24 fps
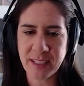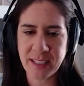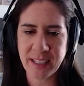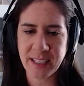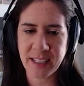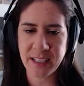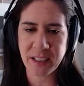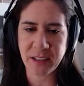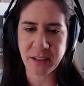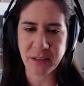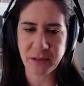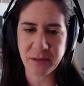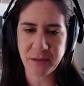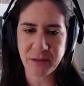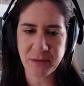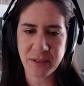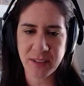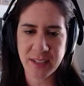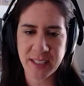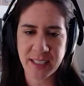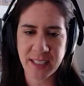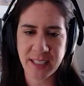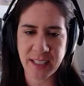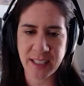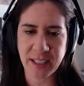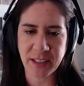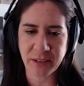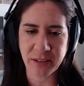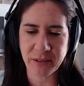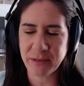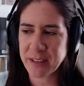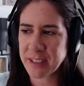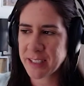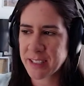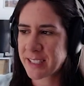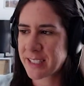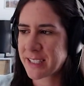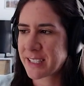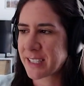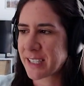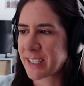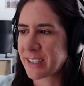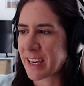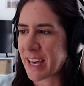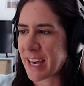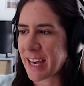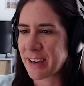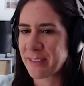cute, cute.
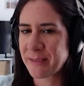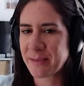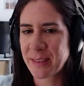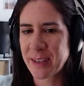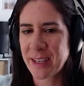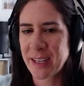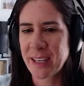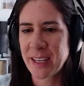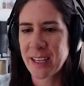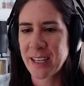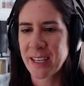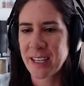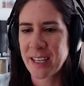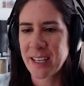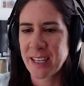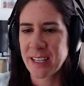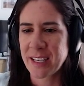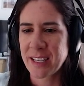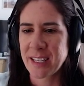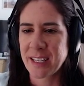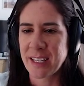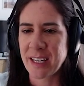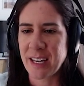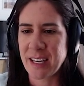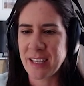Okay. I